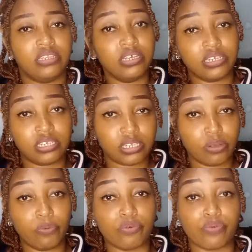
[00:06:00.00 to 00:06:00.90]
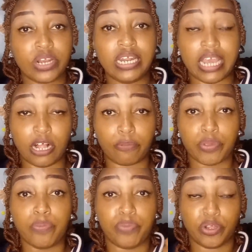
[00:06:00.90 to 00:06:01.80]
This will really help
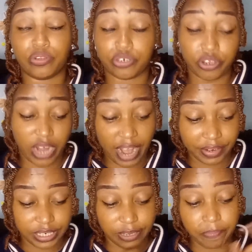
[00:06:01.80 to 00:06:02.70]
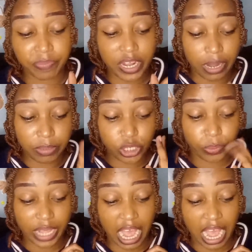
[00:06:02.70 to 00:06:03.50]
you build on your character. Number two, we